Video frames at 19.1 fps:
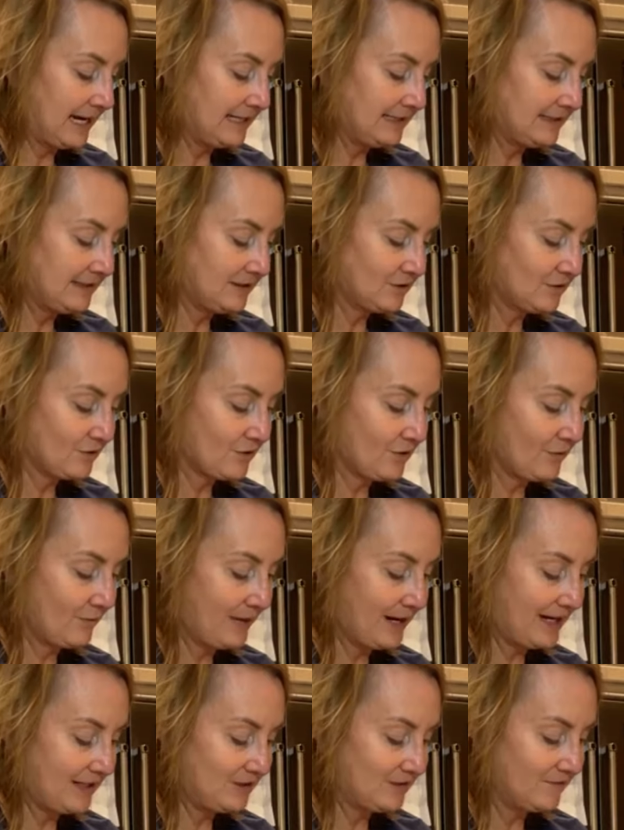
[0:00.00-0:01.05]

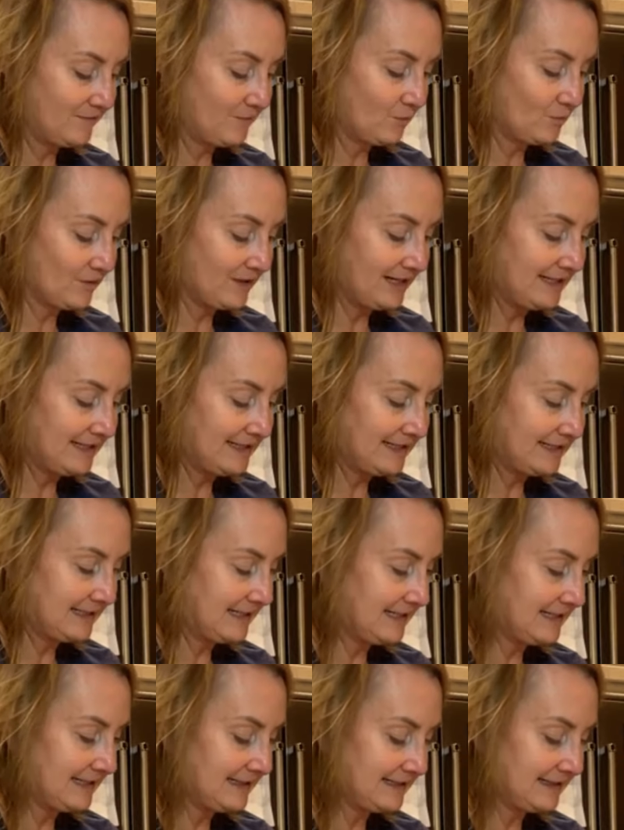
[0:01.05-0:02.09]
46 in the
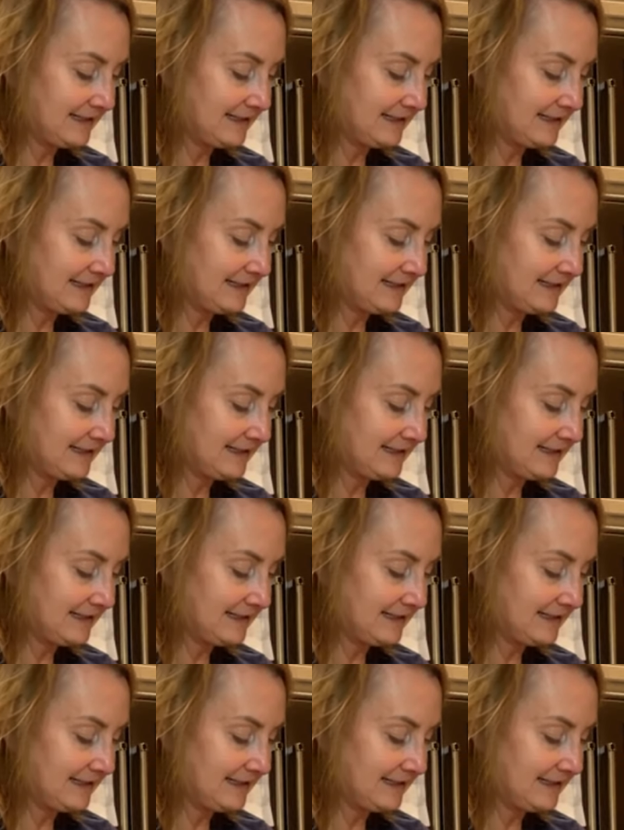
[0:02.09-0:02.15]
catalog.